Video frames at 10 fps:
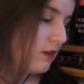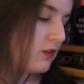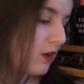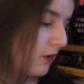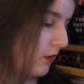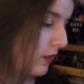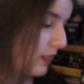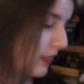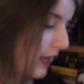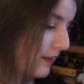So
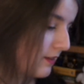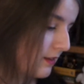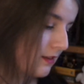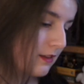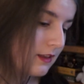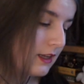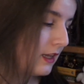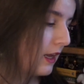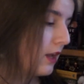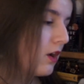
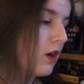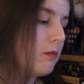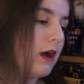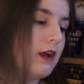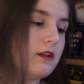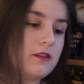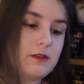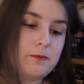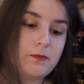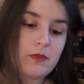lastly, in our
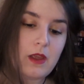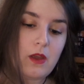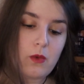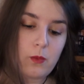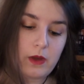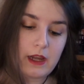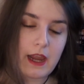box, we